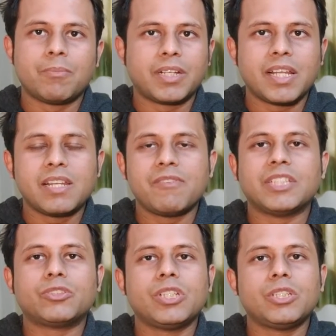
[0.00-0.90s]
but then
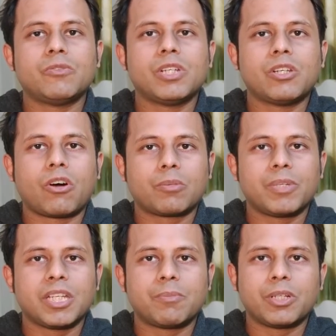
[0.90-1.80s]
eventually you will not
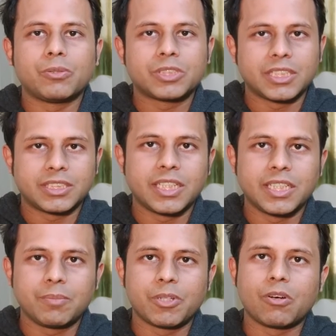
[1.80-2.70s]
be able to
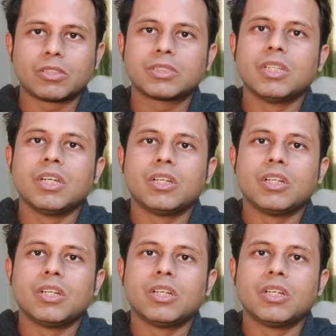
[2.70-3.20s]
sustain it because